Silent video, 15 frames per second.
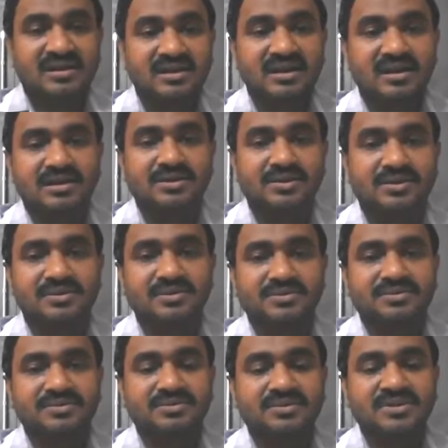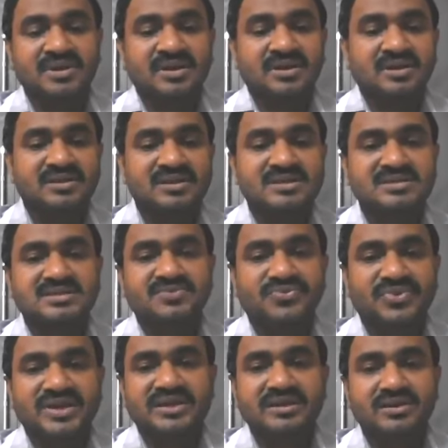Now, this
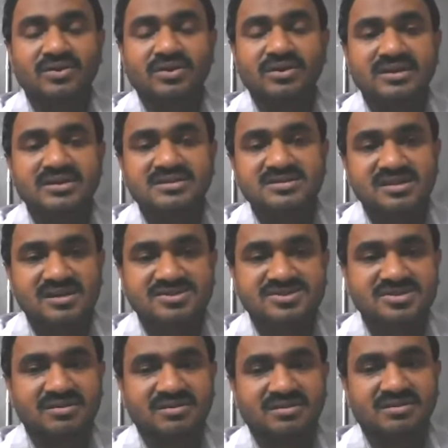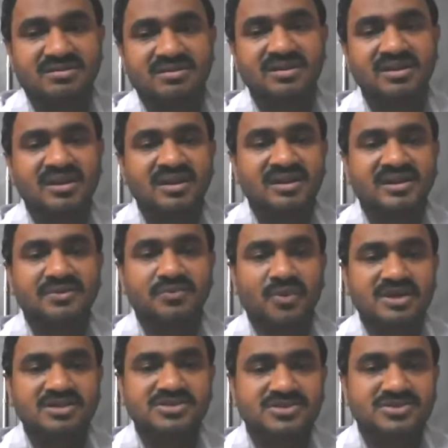Ferdinand de Saussure, he
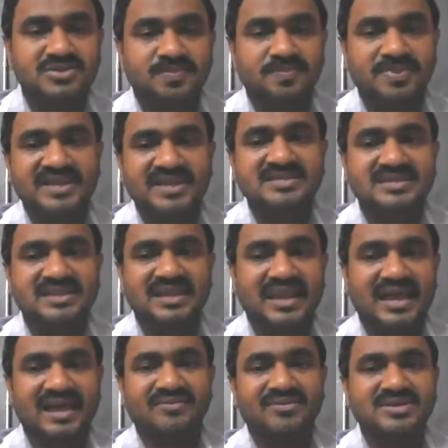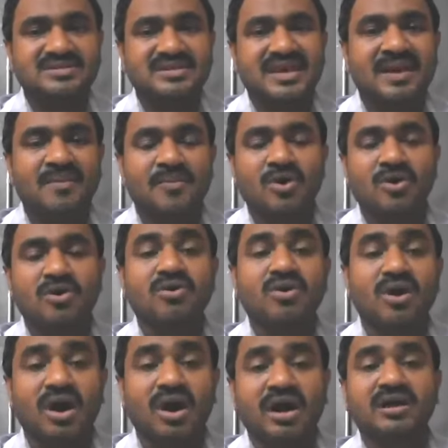wants to place the language among
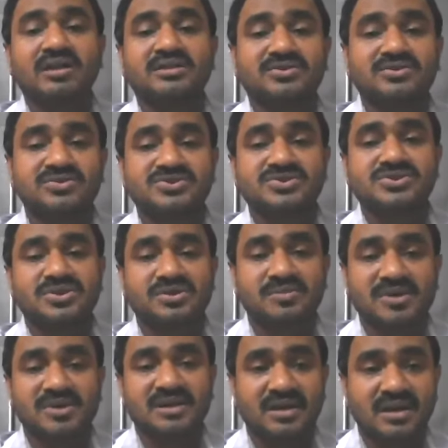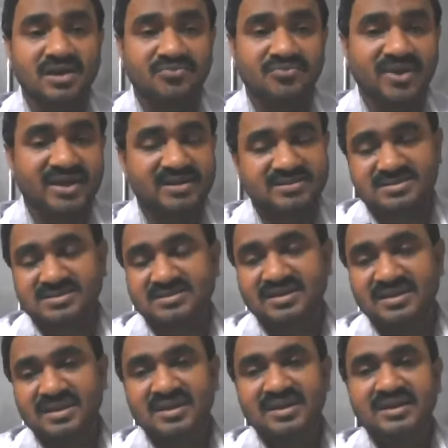all those human affairs.
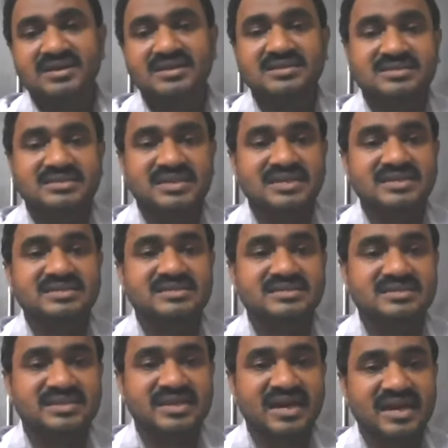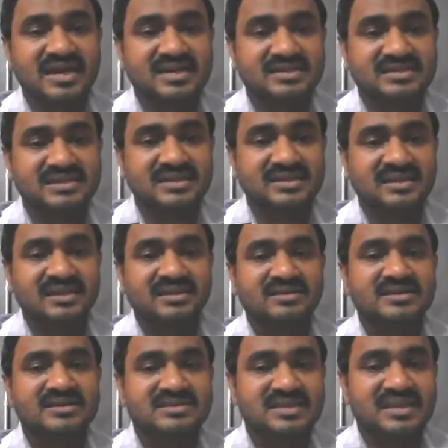He says that
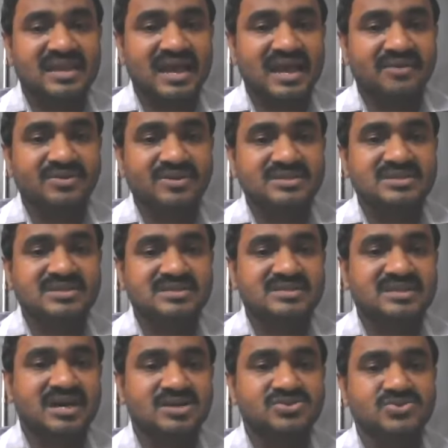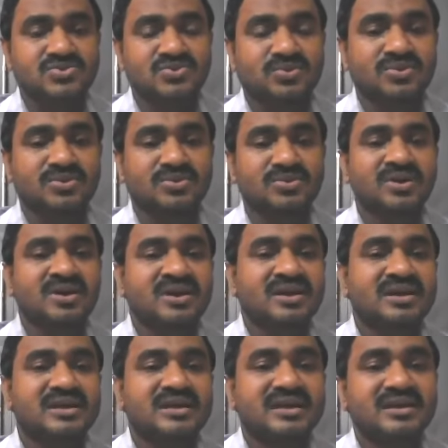this language is also
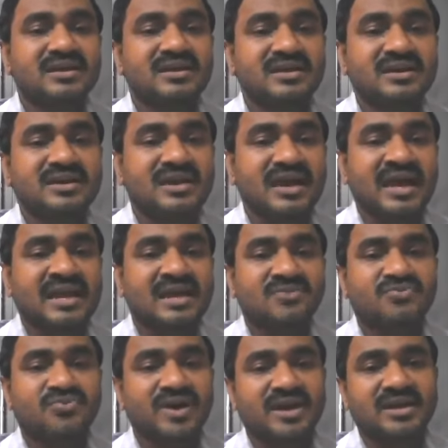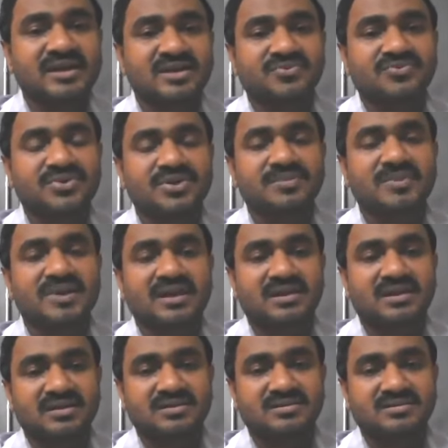an affair of human.